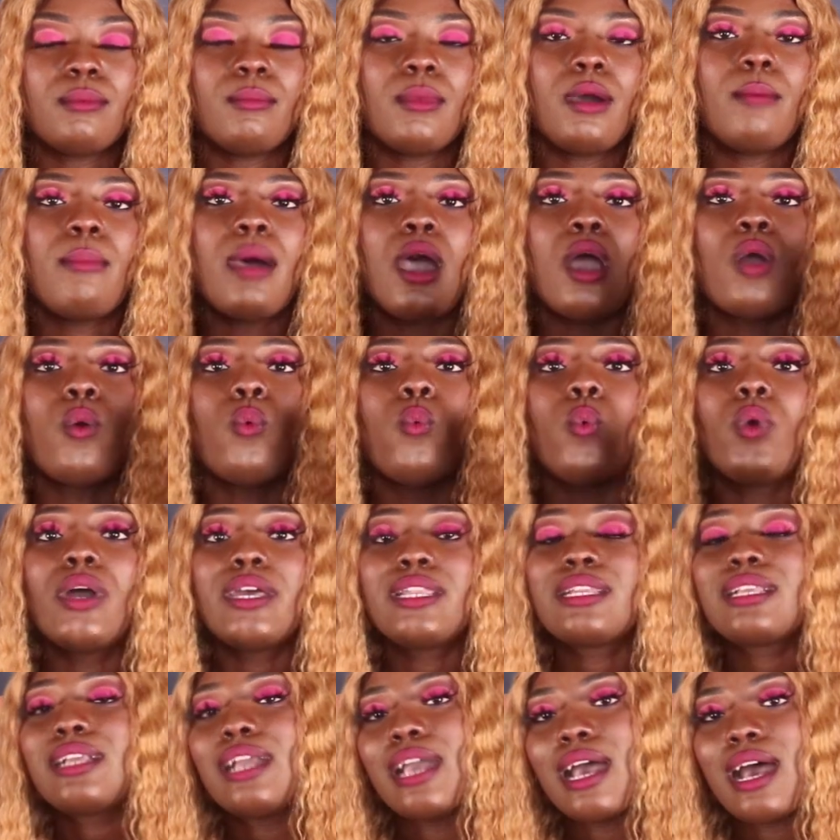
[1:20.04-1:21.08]
about
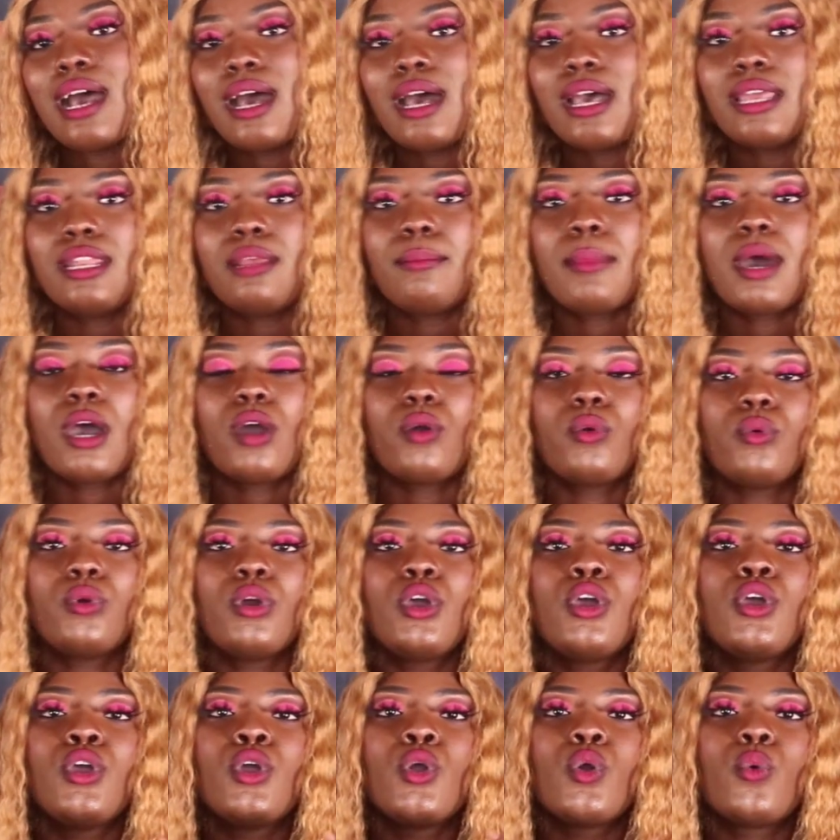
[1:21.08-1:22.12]
one God,
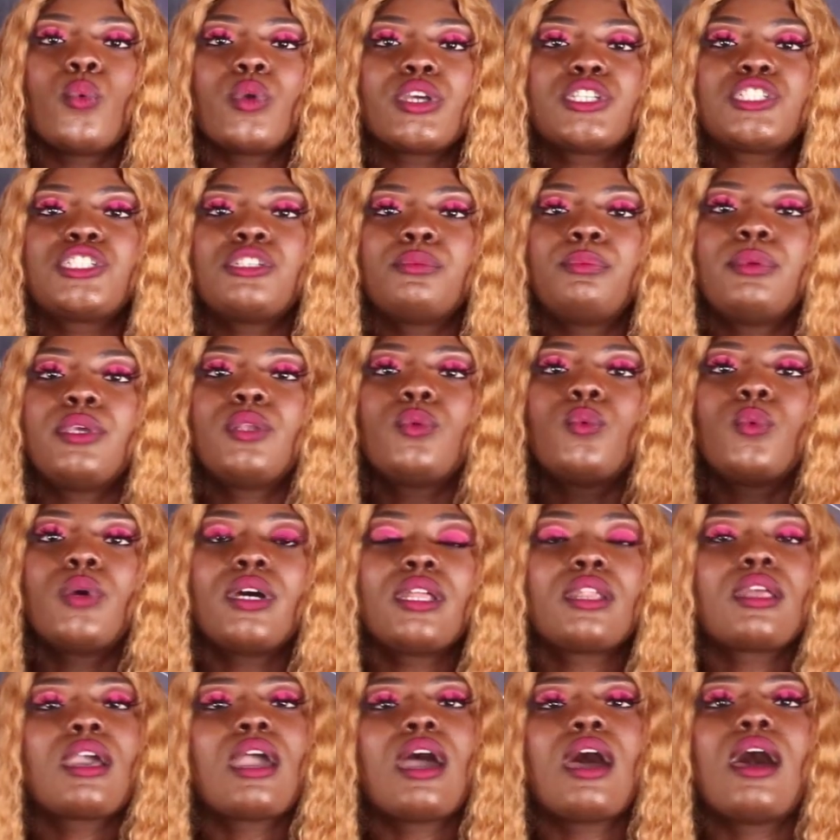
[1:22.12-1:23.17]
about worshiping
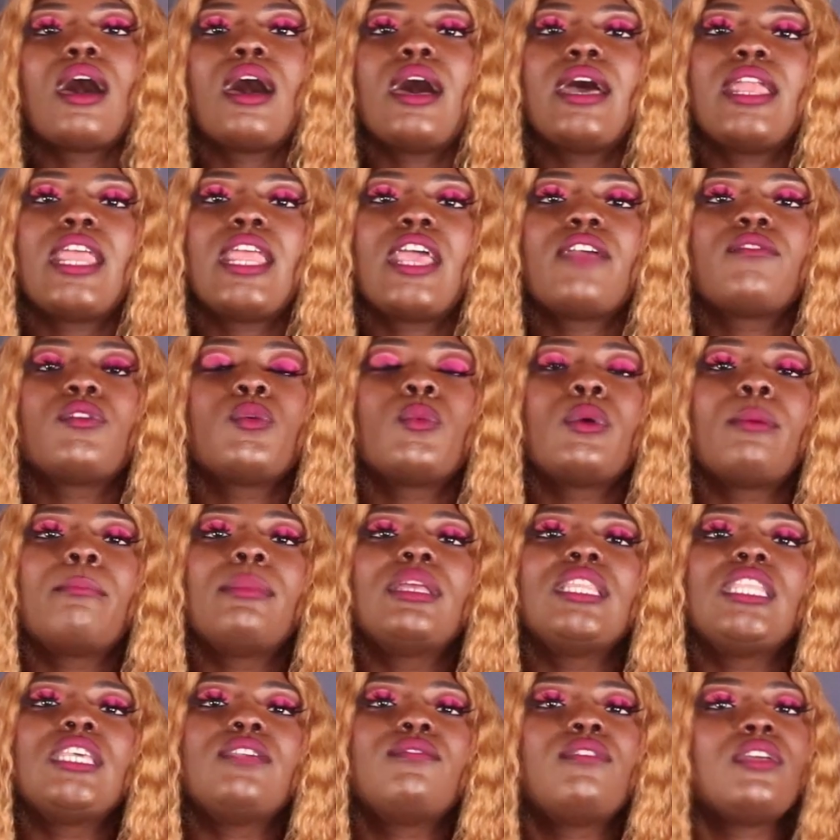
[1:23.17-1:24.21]
one God, everyone
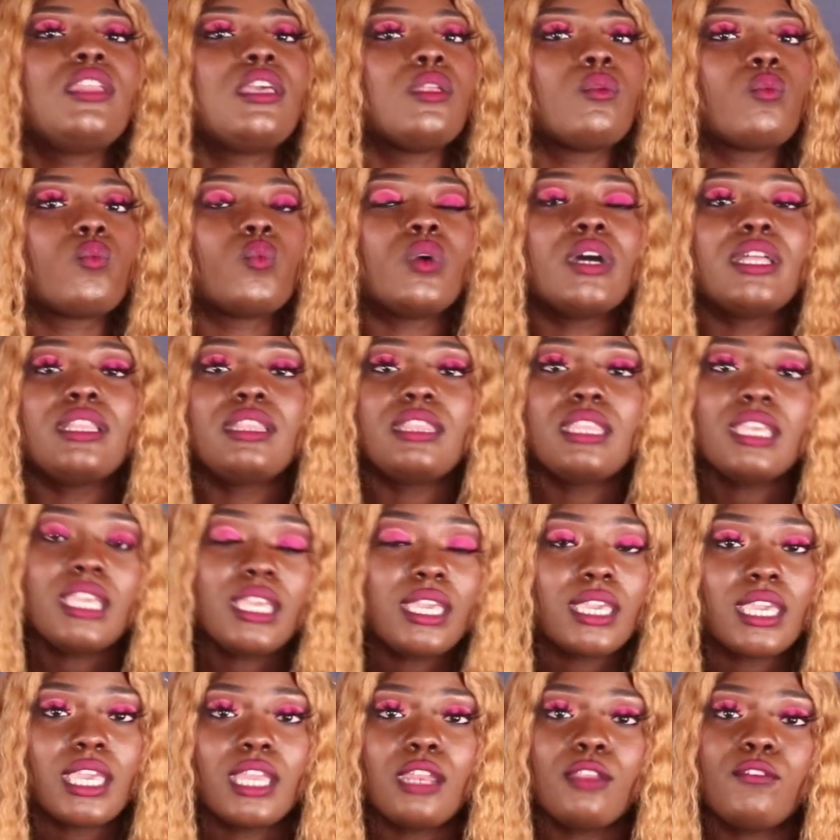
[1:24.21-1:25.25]
believing in one
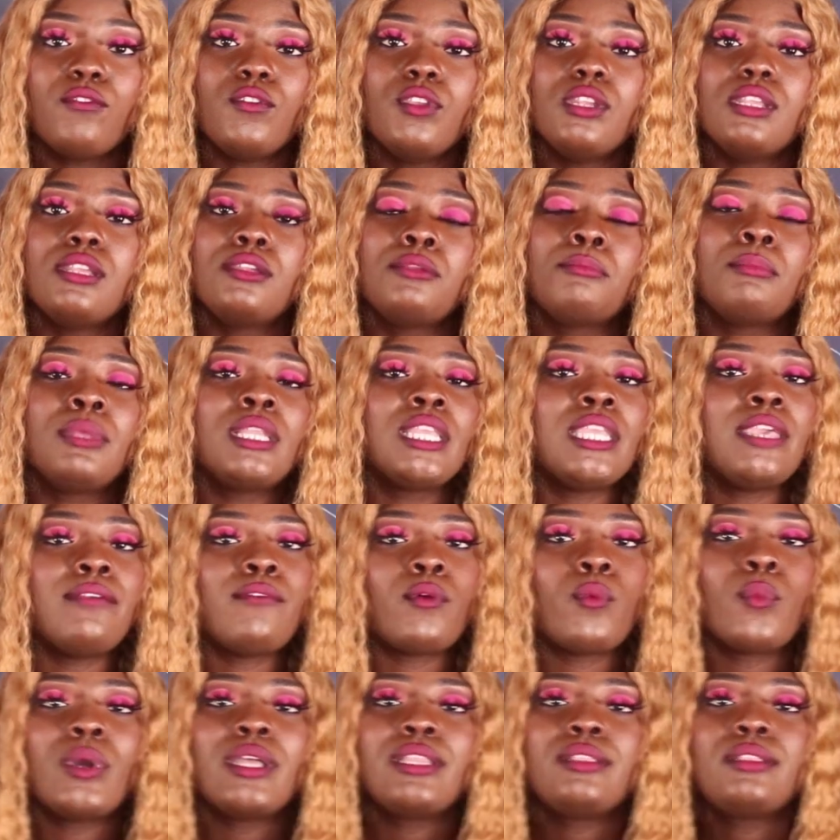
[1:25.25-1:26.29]
thing. And if you didn't believe
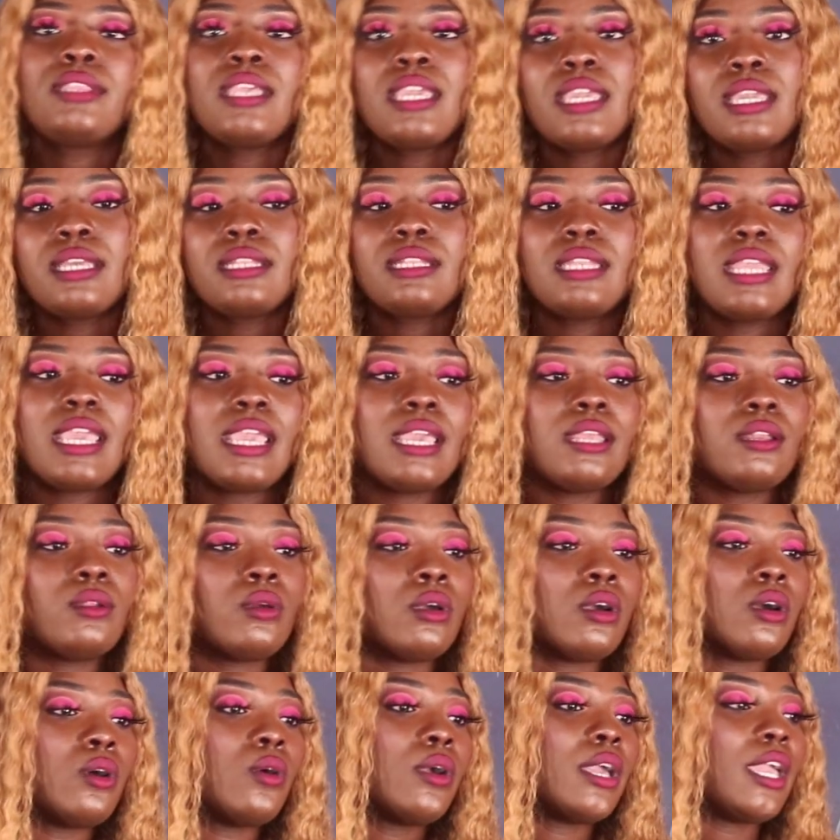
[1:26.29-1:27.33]
in one thing, then
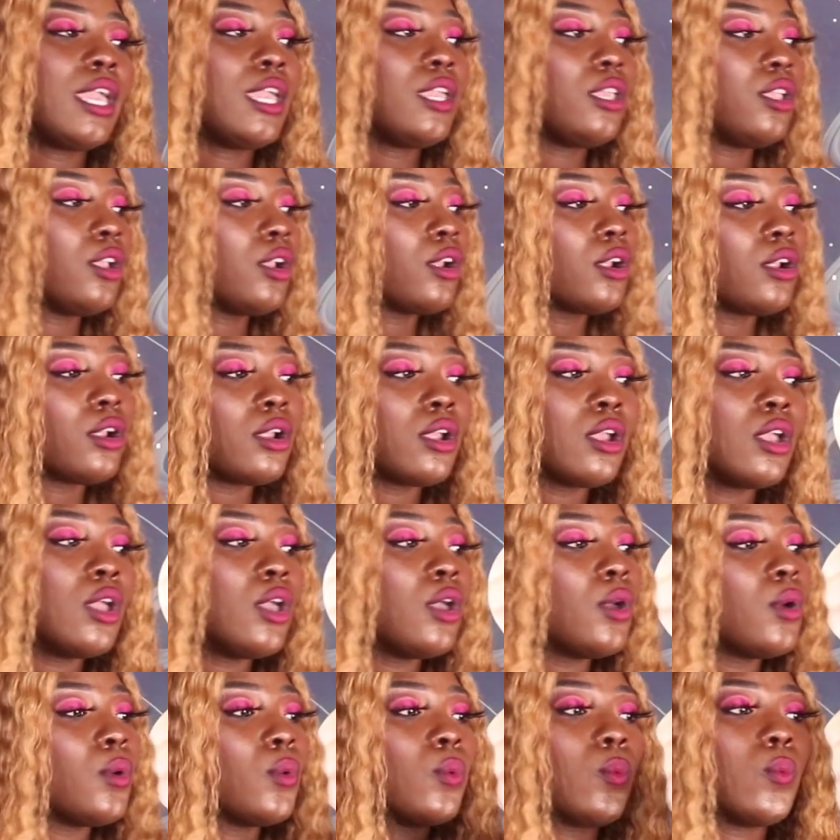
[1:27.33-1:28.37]
okay,
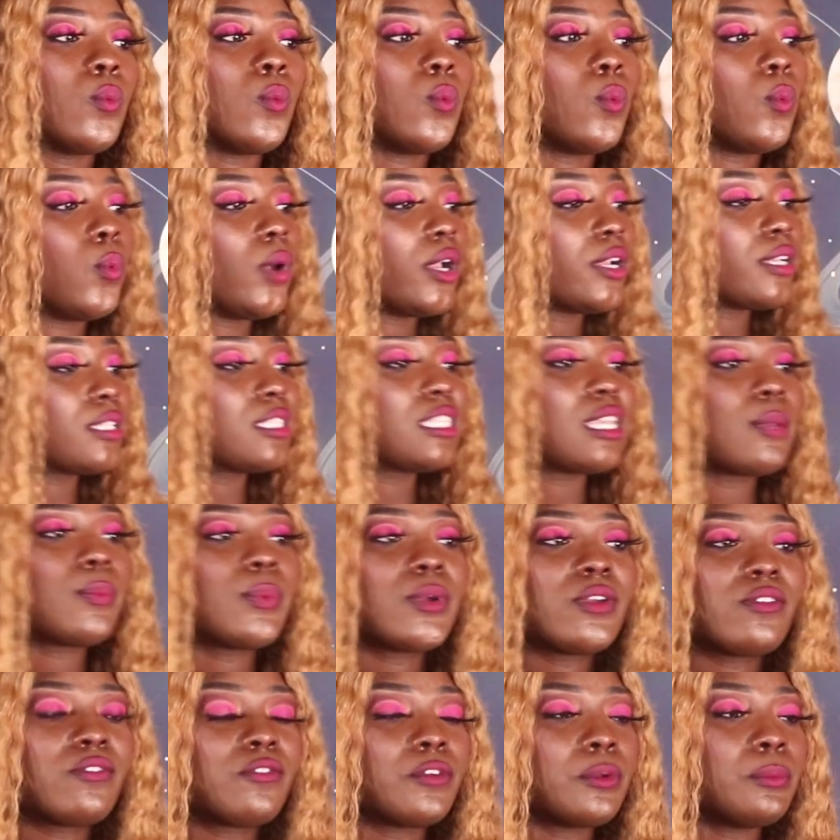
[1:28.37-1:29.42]
we're
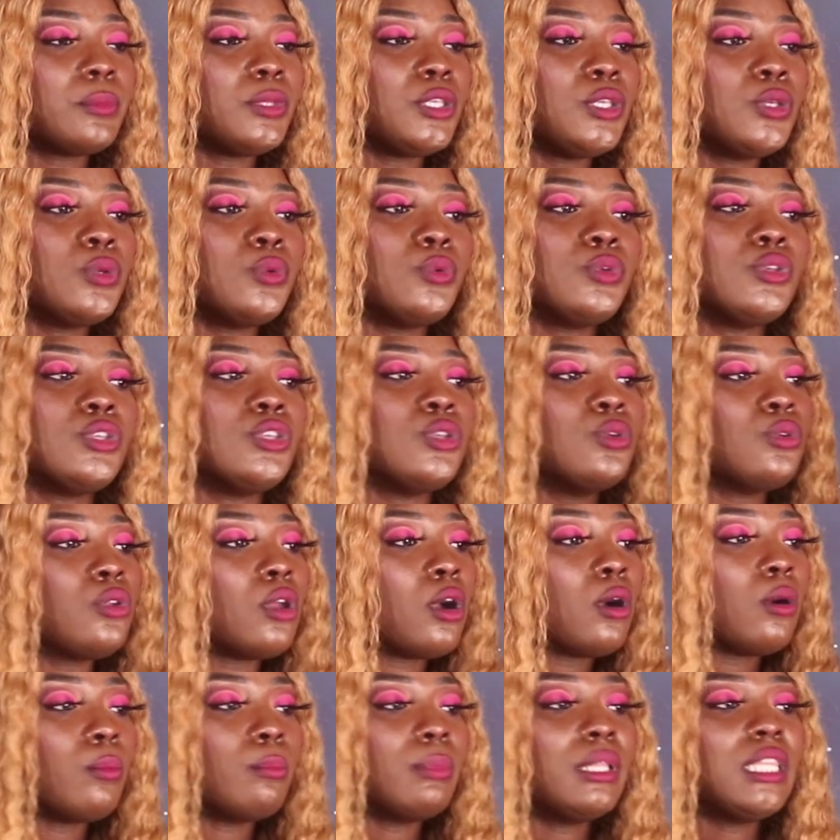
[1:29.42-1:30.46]
separate from you. You
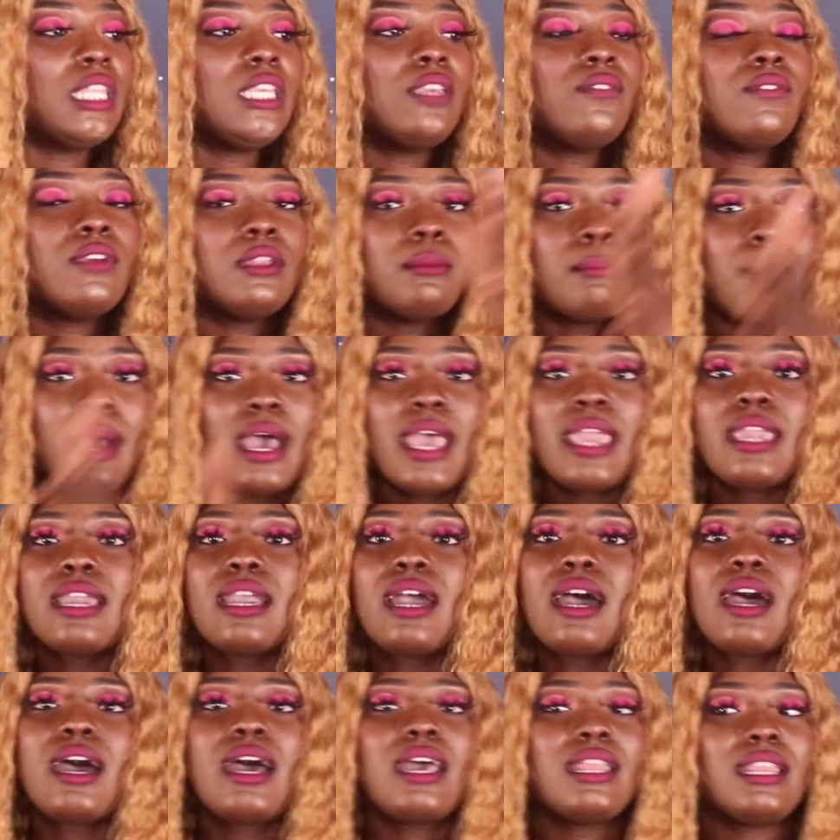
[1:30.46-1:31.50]
don't believe in my
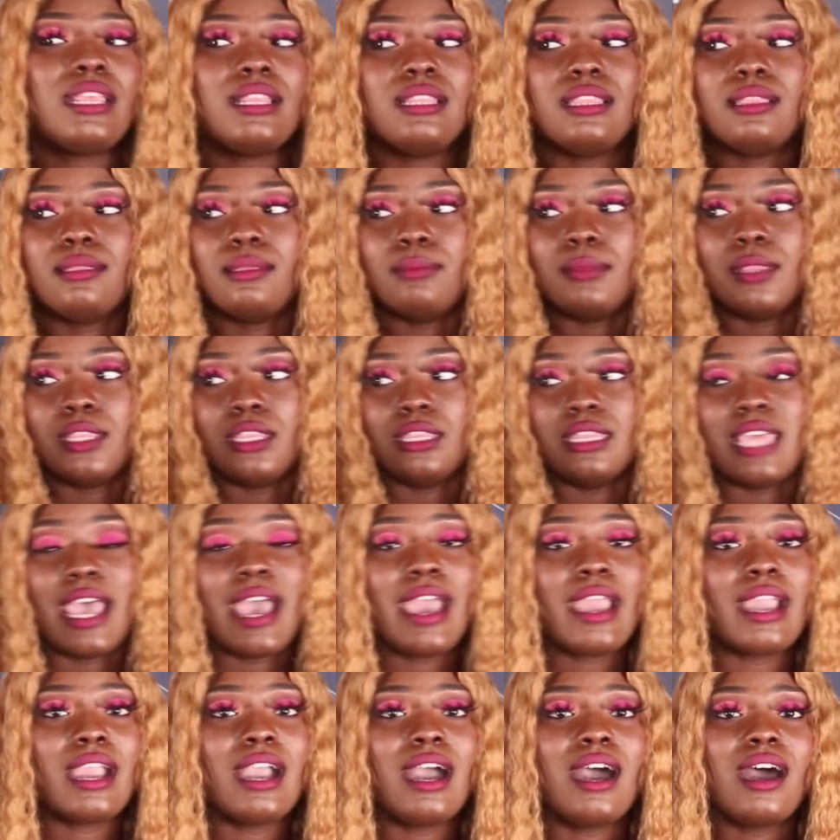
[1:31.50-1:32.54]
God and
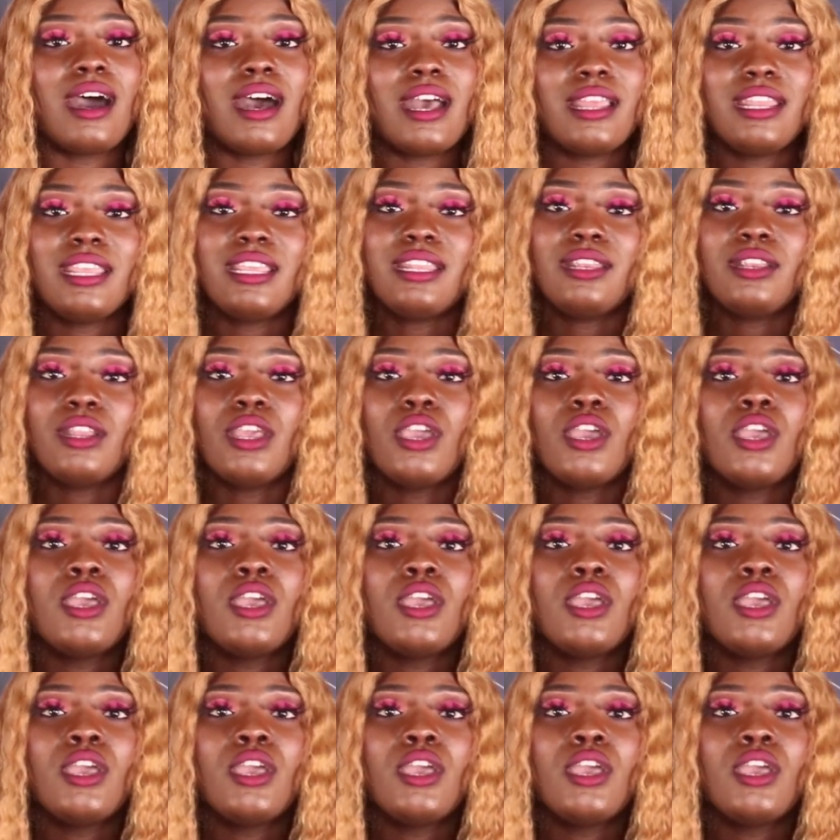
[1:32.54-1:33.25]
that God, and